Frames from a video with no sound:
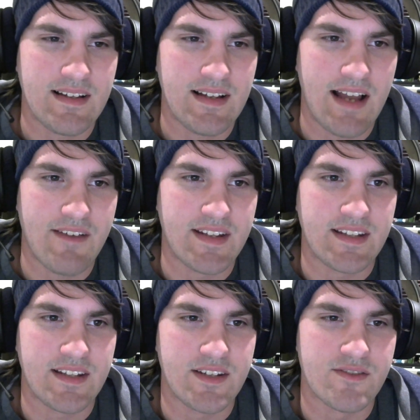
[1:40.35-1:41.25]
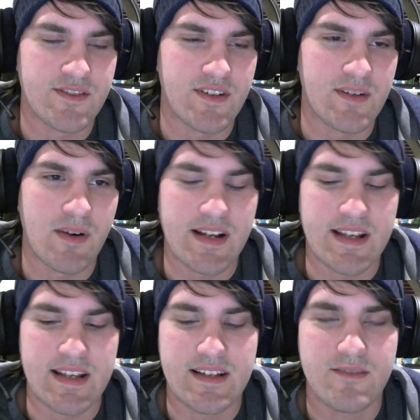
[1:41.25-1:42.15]
having to use
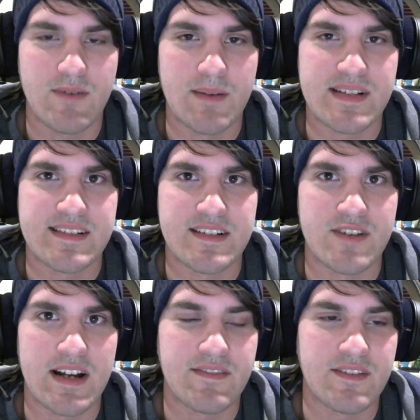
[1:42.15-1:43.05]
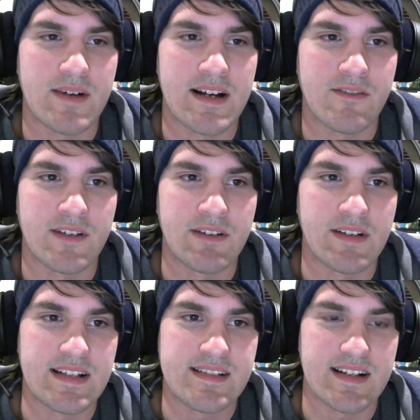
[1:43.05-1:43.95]
third-party websites to draft and why it really, really
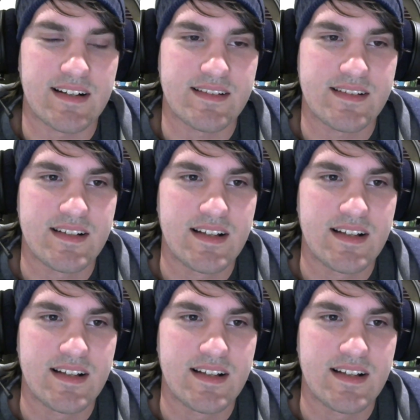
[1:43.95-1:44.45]
sucks.